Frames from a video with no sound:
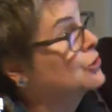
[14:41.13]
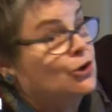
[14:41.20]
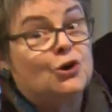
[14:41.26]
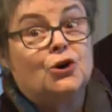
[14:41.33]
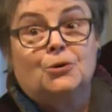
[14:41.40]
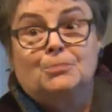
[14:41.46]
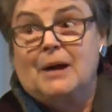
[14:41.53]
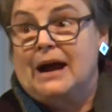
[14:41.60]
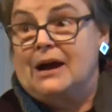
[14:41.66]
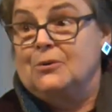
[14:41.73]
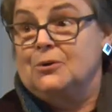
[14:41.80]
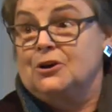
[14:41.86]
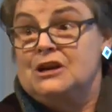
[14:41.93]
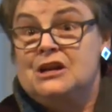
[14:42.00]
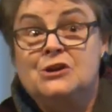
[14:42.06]
girl
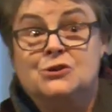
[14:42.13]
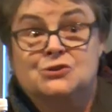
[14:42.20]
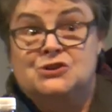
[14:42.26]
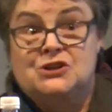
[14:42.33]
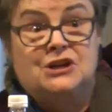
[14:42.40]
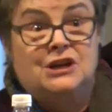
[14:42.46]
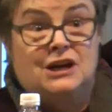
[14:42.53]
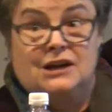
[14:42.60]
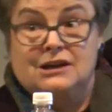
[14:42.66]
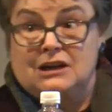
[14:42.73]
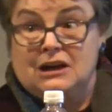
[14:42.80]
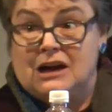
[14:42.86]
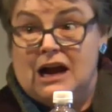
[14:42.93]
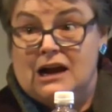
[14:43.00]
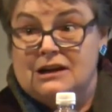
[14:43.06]
power, and here's the,
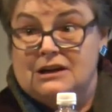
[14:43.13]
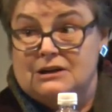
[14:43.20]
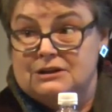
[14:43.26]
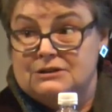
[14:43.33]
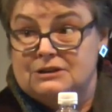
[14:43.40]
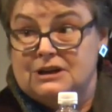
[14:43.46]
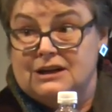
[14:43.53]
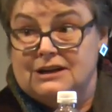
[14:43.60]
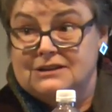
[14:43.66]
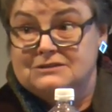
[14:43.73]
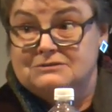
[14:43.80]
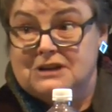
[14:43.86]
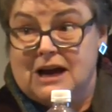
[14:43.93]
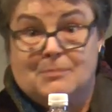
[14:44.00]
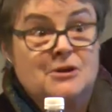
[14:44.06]
uh, a, a, uh, a,
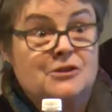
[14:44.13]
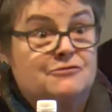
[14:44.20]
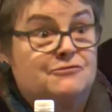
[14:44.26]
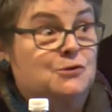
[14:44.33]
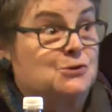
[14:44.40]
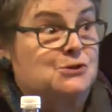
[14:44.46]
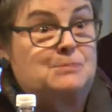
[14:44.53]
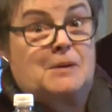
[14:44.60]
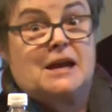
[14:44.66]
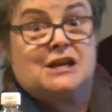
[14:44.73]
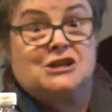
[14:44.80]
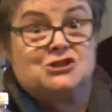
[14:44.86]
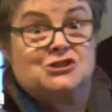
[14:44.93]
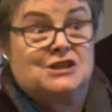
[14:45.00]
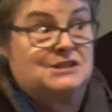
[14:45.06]
copy of the first
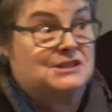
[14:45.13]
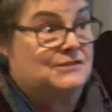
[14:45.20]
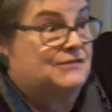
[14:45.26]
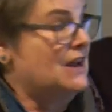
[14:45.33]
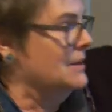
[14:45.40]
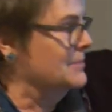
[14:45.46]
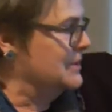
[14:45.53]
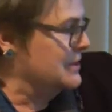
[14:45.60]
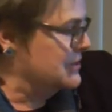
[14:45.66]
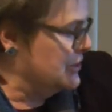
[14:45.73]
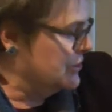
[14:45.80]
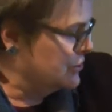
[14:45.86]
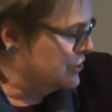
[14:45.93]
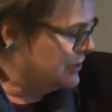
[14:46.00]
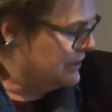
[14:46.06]
page that developed this
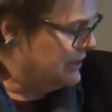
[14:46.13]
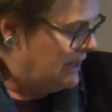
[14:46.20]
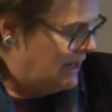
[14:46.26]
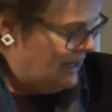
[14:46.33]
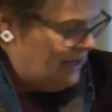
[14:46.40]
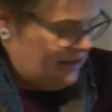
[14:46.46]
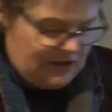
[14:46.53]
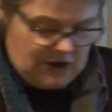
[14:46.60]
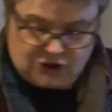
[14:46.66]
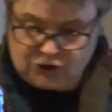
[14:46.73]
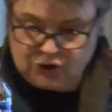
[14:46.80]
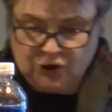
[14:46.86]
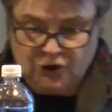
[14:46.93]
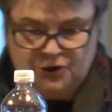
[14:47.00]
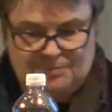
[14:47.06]
notion, that
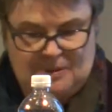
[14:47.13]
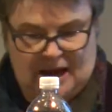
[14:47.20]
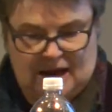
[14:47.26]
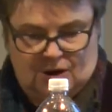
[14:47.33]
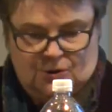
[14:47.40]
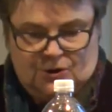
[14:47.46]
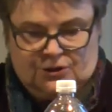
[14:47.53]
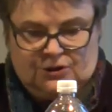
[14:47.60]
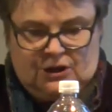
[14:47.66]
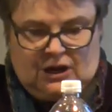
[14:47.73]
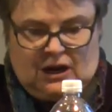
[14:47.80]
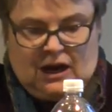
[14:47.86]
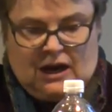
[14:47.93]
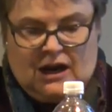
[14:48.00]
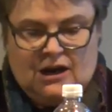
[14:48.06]
girl power
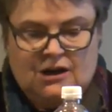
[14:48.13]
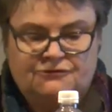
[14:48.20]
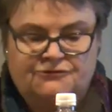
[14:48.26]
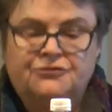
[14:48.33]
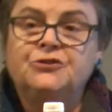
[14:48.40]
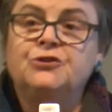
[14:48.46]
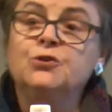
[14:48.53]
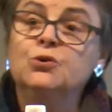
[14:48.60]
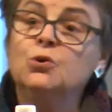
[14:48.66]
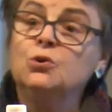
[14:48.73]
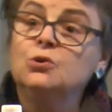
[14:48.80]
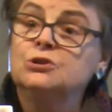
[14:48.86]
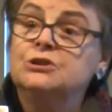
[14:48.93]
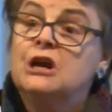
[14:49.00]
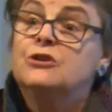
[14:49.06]
uh,
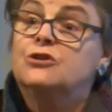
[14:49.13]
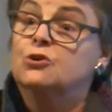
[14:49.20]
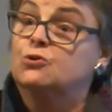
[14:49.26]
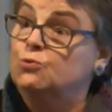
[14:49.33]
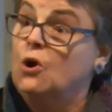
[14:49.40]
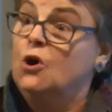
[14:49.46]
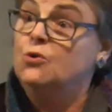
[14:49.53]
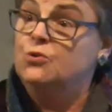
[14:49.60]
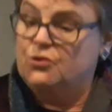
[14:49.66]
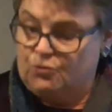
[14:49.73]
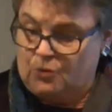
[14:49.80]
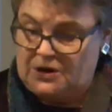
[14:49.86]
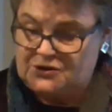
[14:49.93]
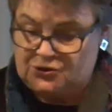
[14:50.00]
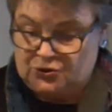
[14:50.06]
fueled the growth of
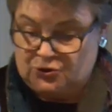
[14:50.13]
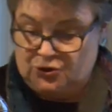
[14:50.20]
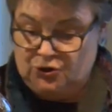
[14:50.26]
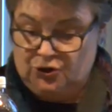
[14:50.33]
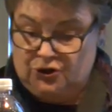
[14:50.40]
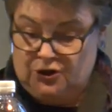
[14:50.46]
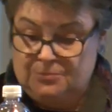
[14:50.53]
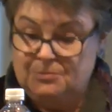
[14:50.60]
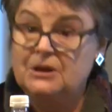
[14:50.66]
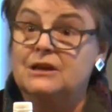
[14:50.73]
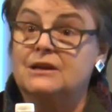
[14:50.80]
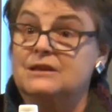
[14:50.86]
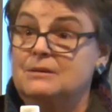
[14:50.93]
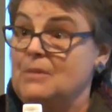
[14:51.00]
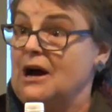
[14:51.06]
Western Europe
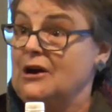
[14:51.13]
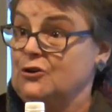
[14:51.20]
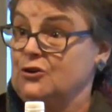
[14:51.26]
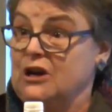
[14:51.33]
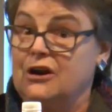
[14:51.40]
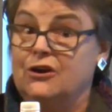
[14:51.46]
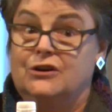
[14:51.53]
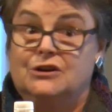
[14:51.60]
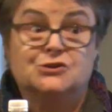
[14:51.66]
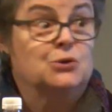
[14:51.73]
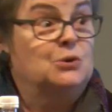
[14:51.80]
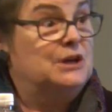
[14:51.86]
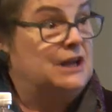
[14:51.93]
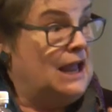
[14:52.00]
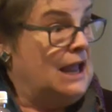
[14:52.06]
in the modern era.
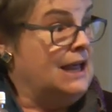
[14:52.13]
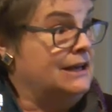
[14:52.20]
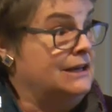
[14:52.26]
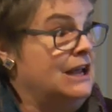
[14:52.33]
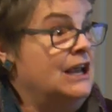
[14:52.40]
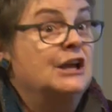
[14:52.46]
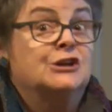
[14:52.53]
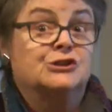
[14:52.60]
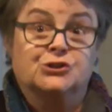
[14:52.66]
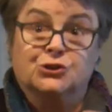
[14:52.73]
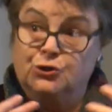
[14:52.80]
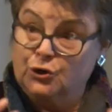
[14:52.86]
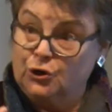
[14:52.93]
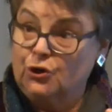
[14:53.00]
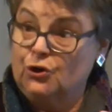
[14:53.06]
So again, it's
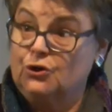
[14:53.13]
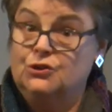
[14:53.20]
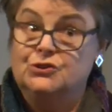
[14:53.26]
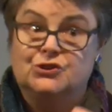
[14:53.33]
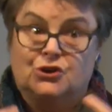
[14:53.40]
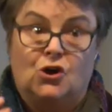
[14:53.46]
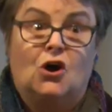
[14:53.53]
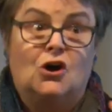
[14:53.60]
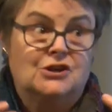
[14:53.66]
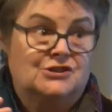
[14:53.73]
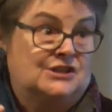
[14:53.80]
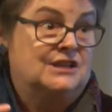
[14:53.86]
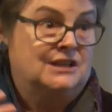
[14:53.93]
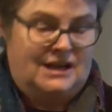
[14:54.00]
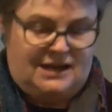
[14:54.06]
girls
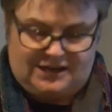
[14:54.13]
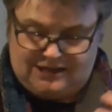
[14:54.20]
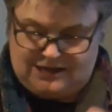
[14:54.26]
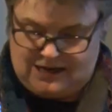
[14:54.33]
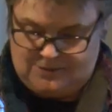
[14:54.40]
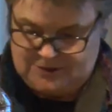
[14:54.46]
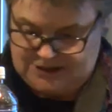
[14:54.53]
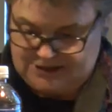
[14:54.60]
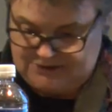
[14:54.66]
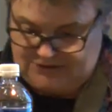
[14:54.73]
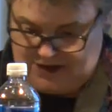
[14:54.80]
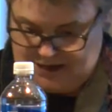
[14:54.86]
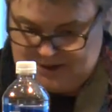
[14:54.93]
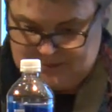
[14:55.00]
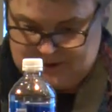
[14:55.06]
causing economic
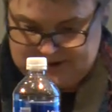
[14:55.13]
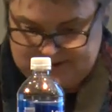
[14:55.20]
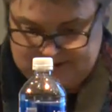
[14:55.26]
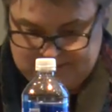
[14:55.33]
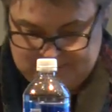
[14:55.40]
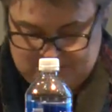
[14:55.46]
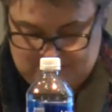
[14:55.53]
development.